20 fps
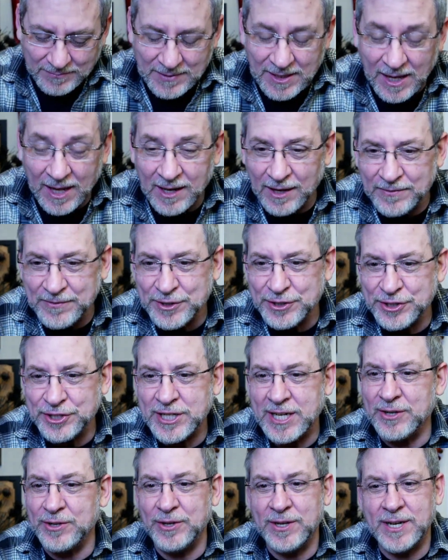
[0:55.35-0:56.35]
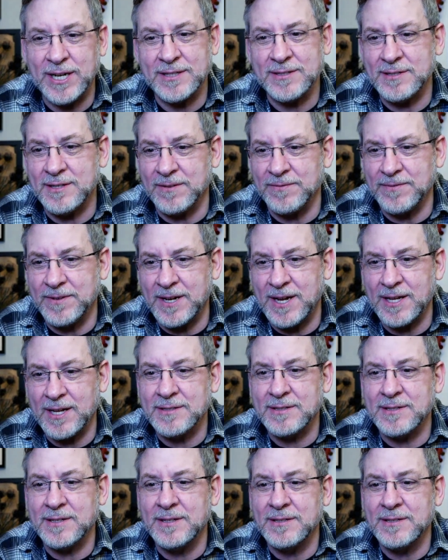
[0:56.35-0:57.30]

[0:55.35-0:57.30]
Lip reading: I love your channel. You got stuff constantly.